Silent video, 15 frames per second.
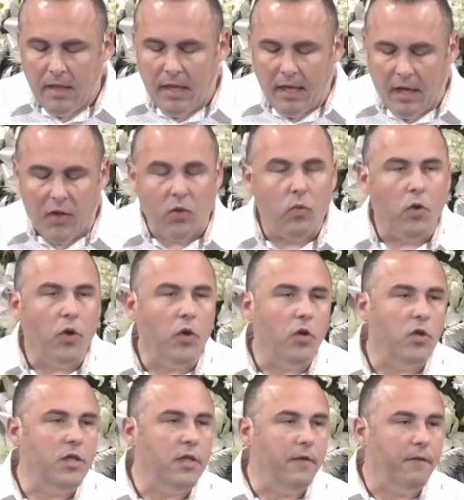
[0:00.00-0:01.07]
In other
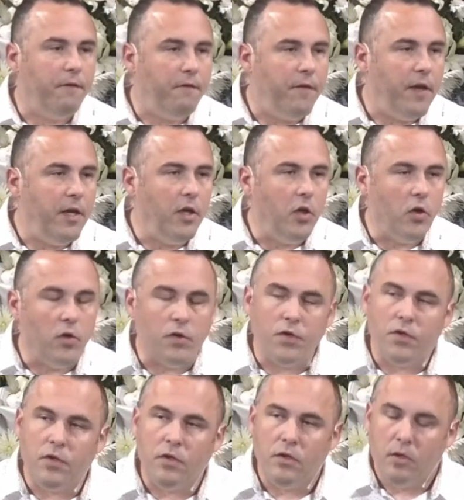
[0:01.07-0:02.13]
words, the
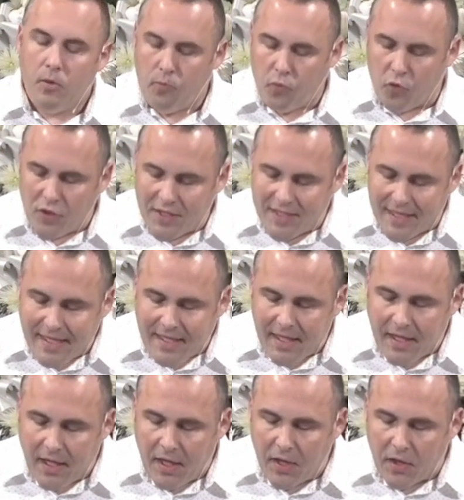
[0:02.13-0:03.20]
figures
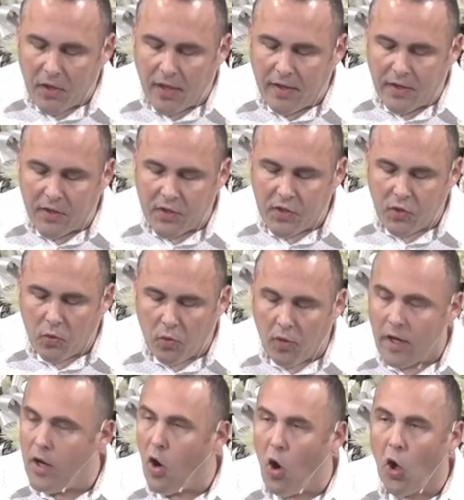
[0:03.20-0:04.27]
presented here in the
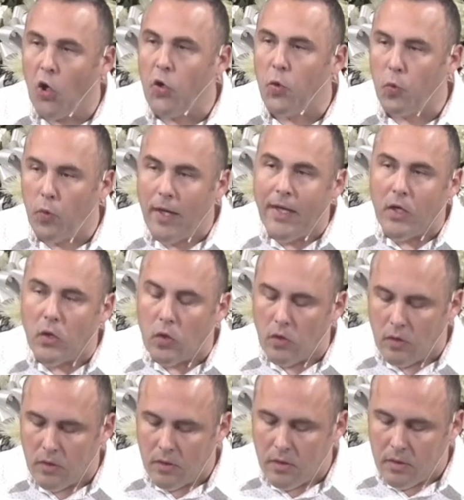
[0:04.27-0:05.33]
story aren't real,
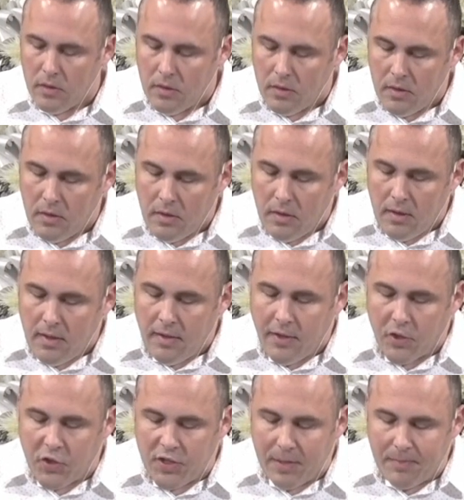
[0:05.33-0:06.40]

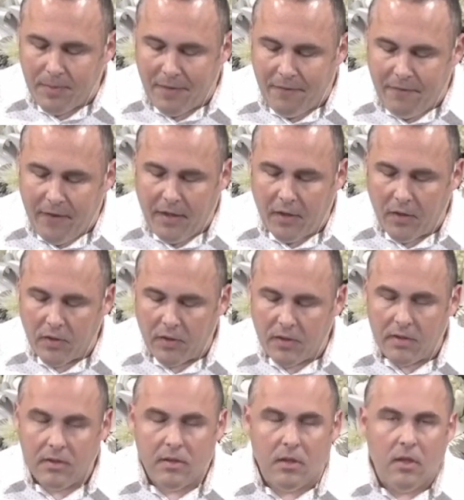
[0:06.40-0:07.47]
they're simply
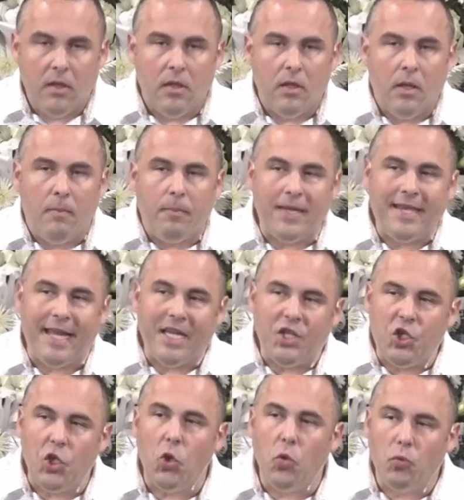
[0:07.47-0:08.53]
figures, but they
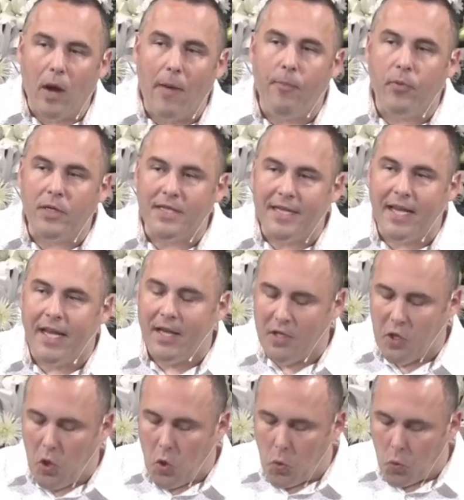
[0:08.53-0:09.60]
do
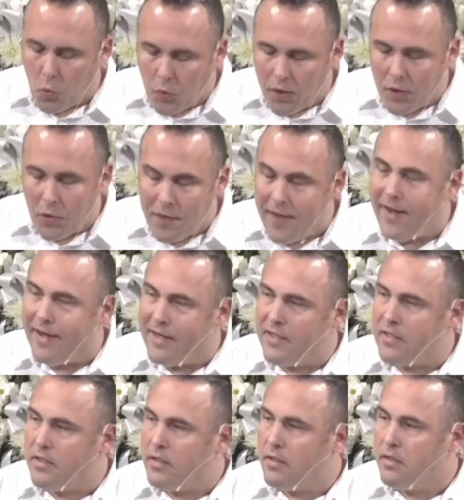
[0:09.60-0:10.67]
represent real
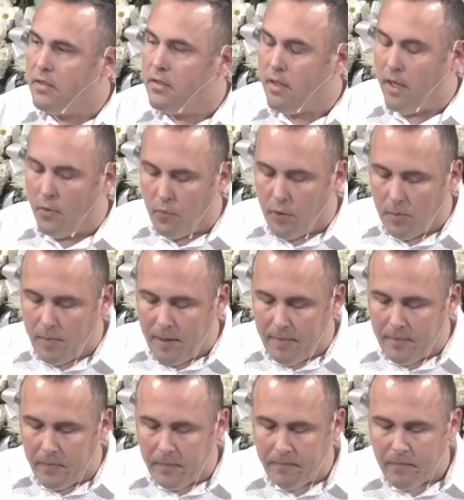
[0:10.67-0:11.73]
things and real
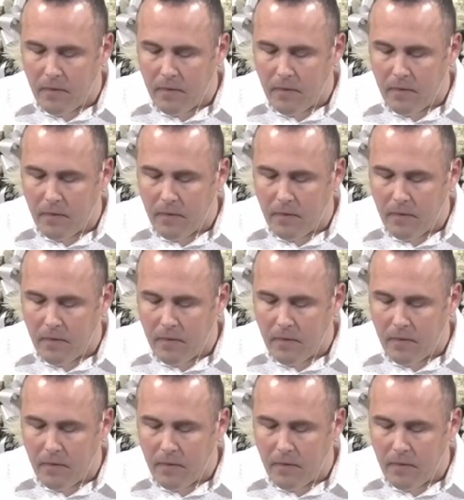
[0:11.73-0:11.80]
people.